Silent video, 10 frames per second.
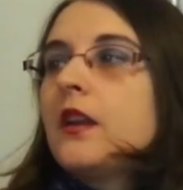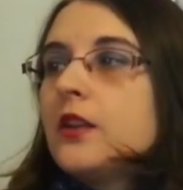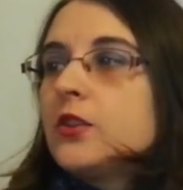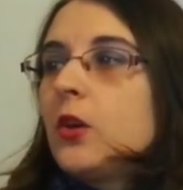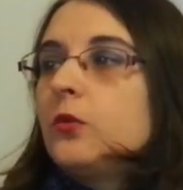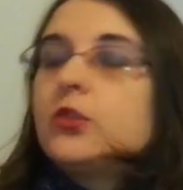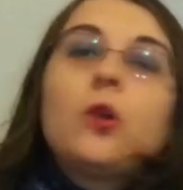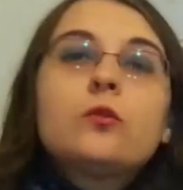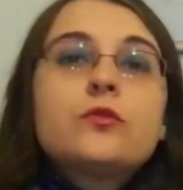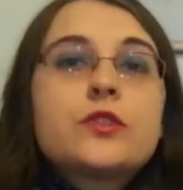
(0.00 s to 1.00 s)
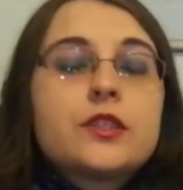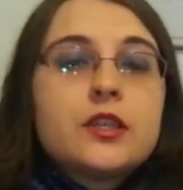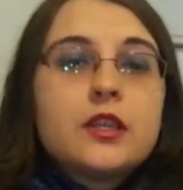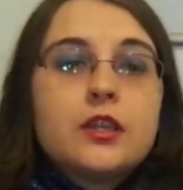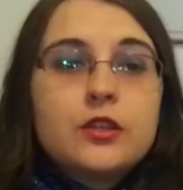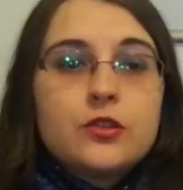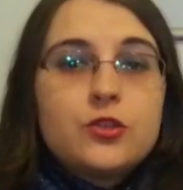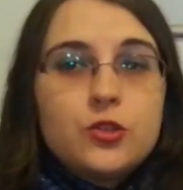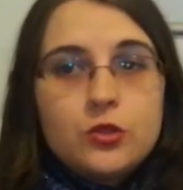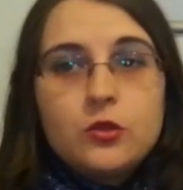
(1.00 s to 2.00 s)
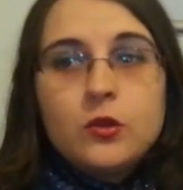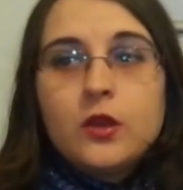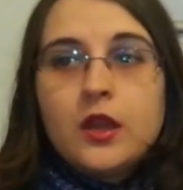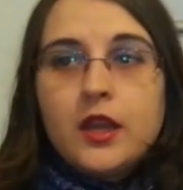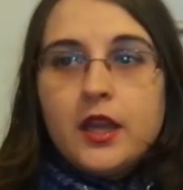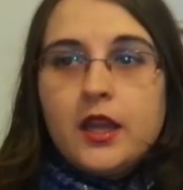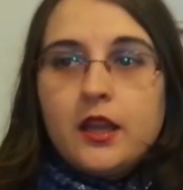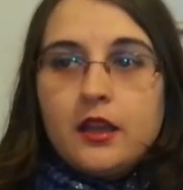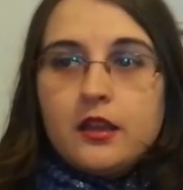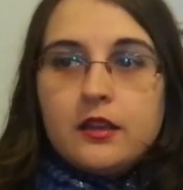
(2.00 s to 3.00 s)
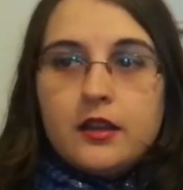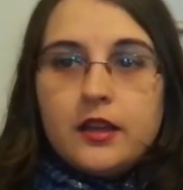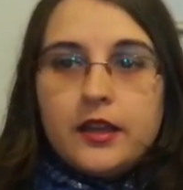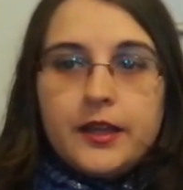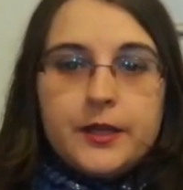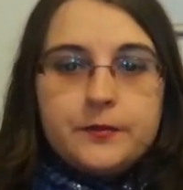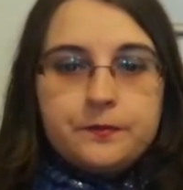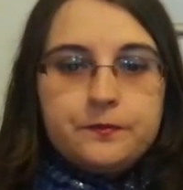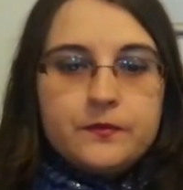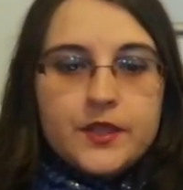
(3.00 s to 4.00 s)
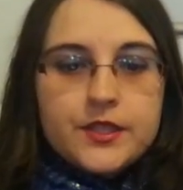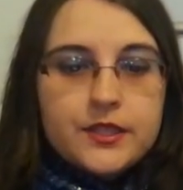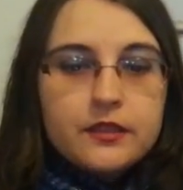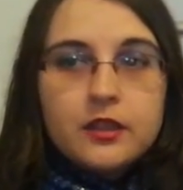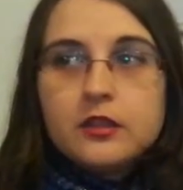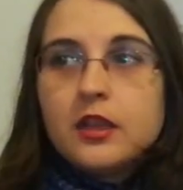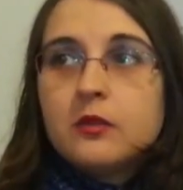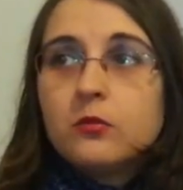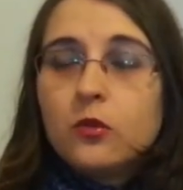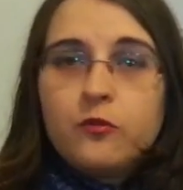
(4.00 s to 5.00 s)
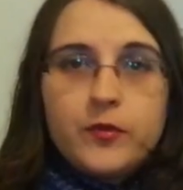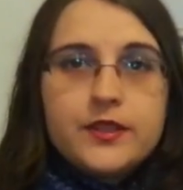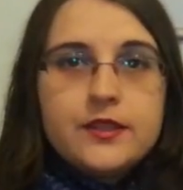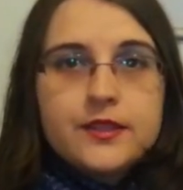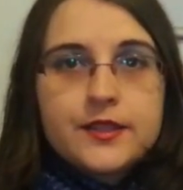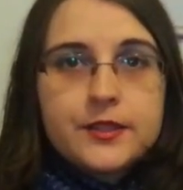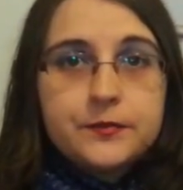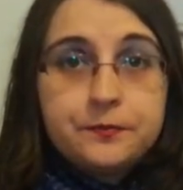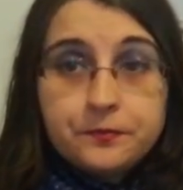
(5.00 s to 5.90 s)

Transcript: So don't do sudden movements.